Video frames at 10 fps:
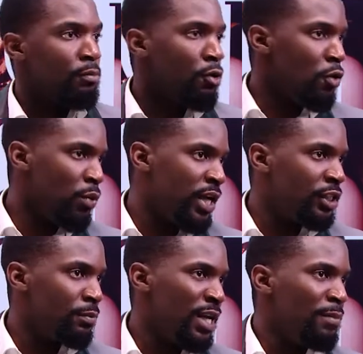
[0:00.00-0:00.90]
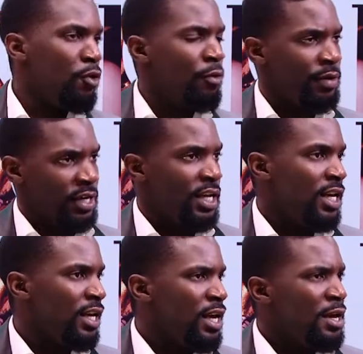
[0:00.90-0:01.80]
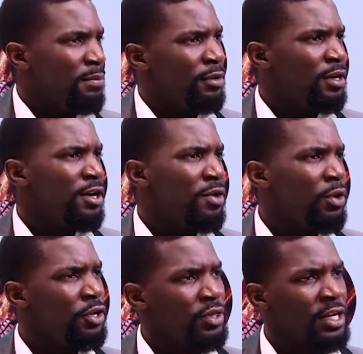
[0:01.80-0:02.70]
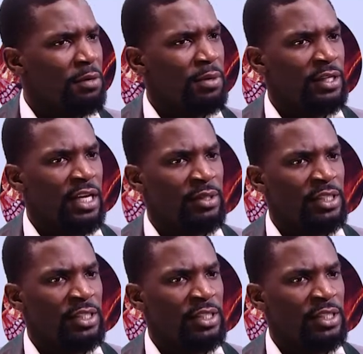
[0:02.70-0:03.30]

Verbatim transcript: more weight to make more money. But uh, what do you think about that?